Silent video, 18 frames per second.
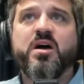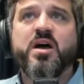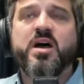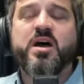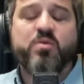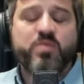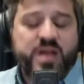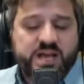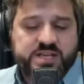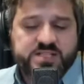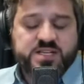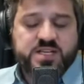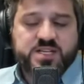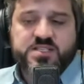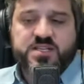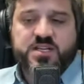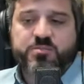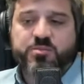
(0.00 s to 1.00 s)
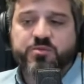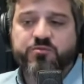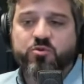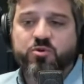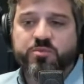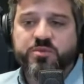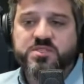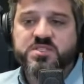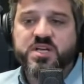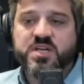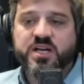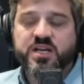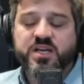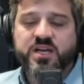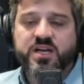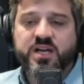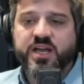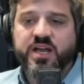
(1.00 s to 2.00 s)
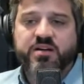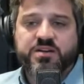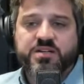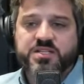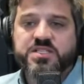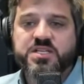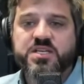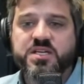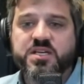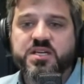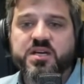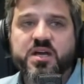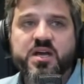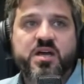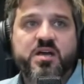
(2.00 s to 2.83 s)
how an asset is going to perform. It's not a guarantee.